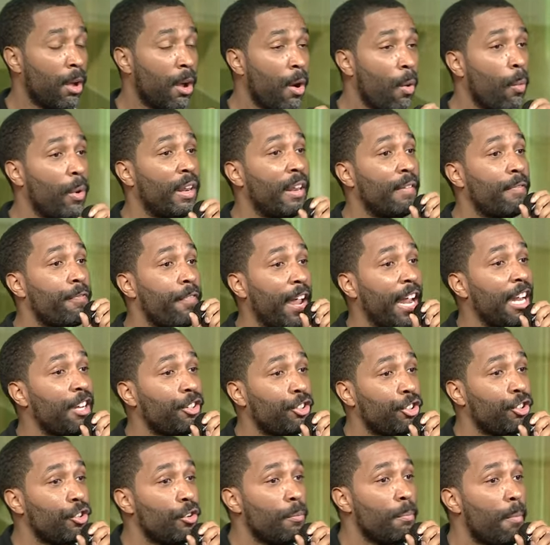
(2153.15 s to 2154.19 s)
will
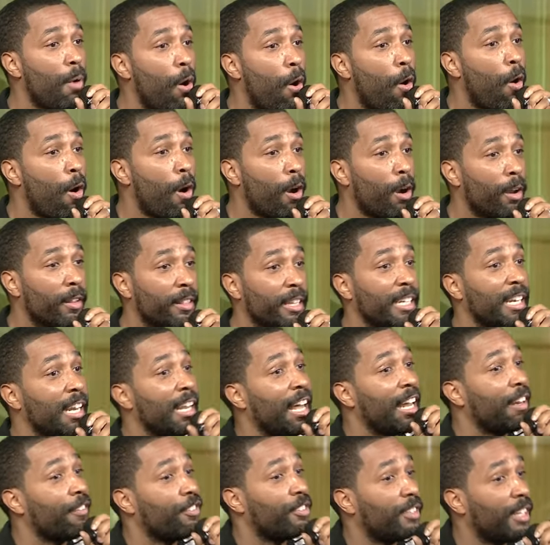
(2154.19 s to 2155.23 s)
advance you more than a
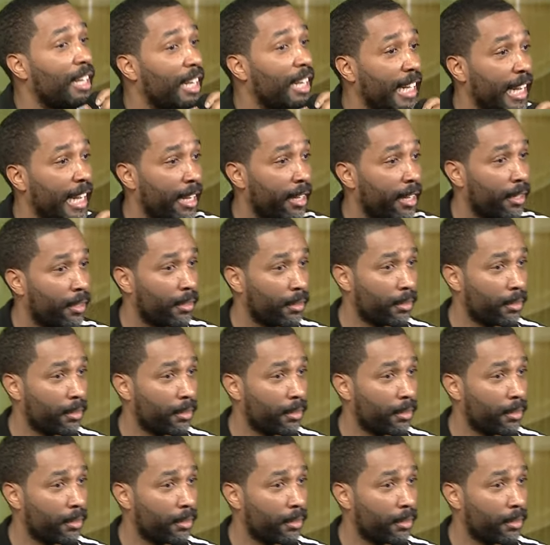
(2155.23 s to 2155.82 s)
lot of studying.